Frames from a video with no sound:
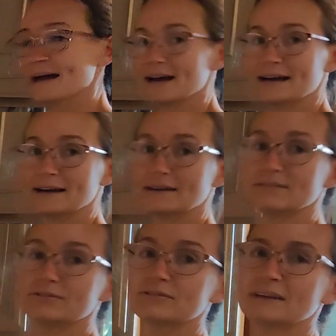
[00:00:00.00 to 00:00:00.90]

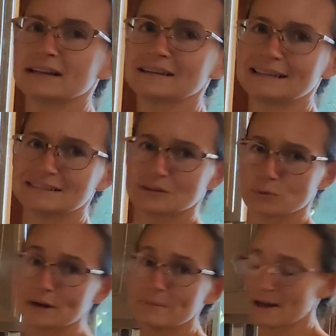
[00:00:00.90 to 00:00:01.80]
have at least
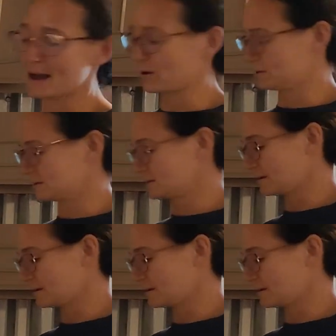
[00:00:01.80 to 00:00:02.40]
3 pounds